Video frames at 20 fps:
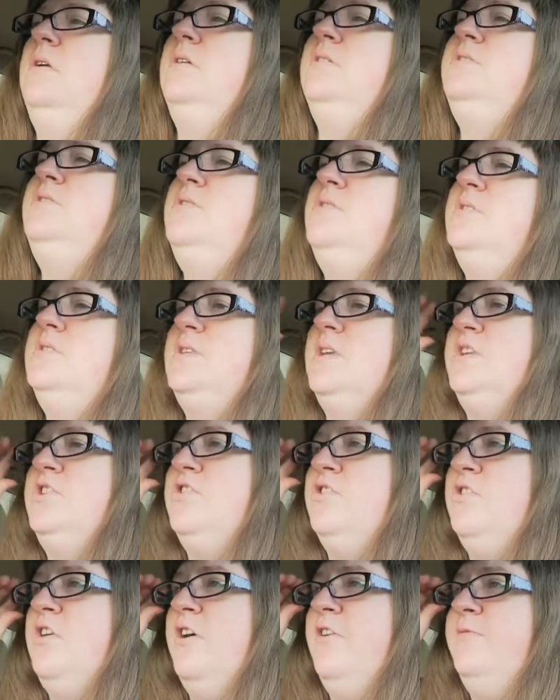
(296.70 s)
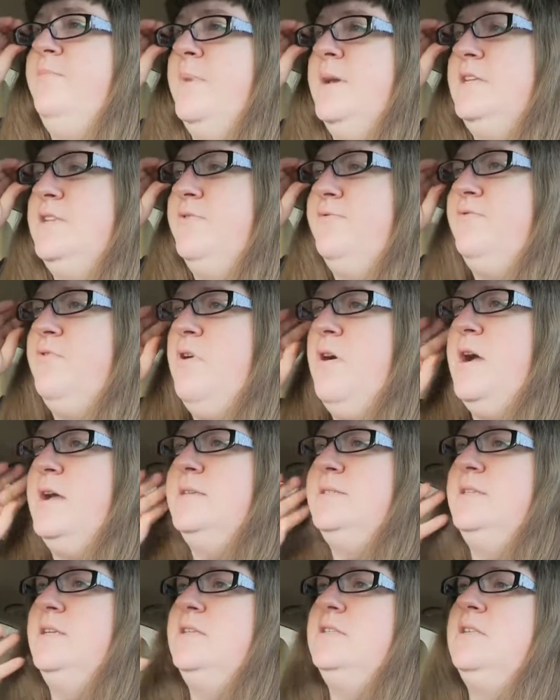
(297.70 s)
as soon as I turn off my
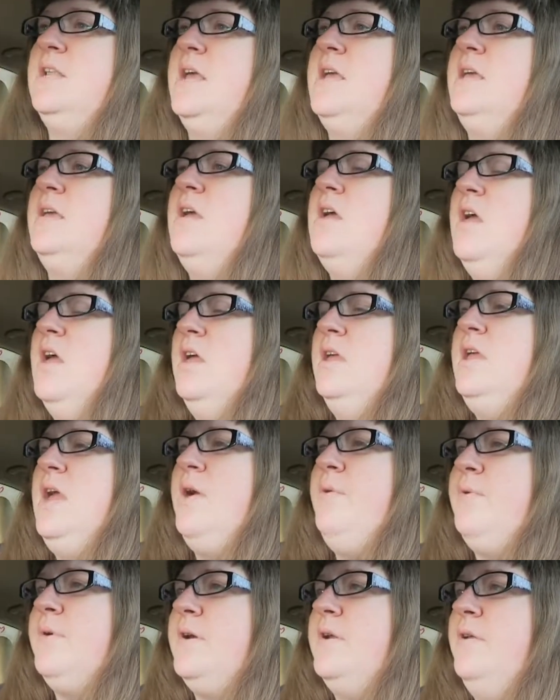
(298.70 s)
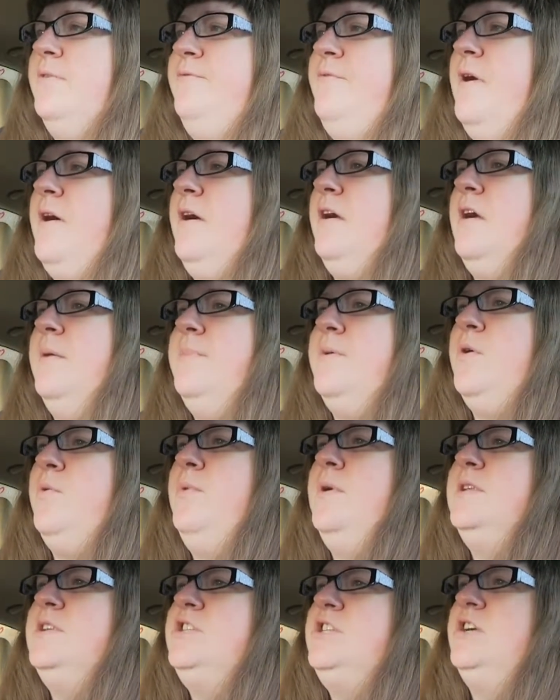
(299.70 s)
defrost, it's like, yeah, we're gonna fog up your
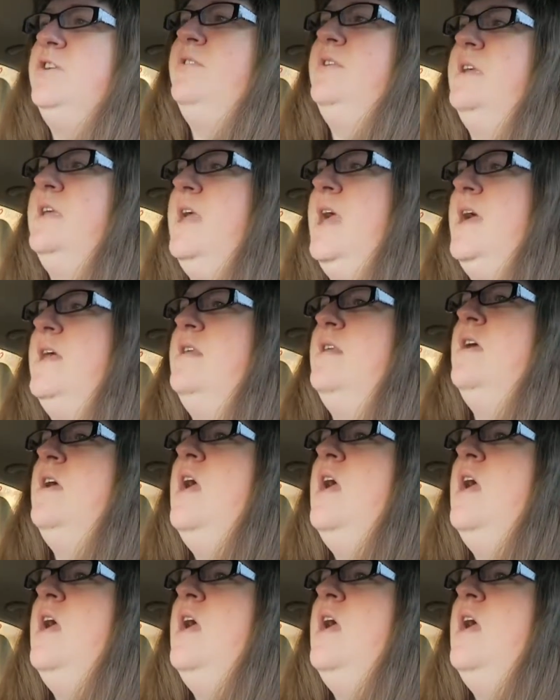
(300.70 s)
windshield again.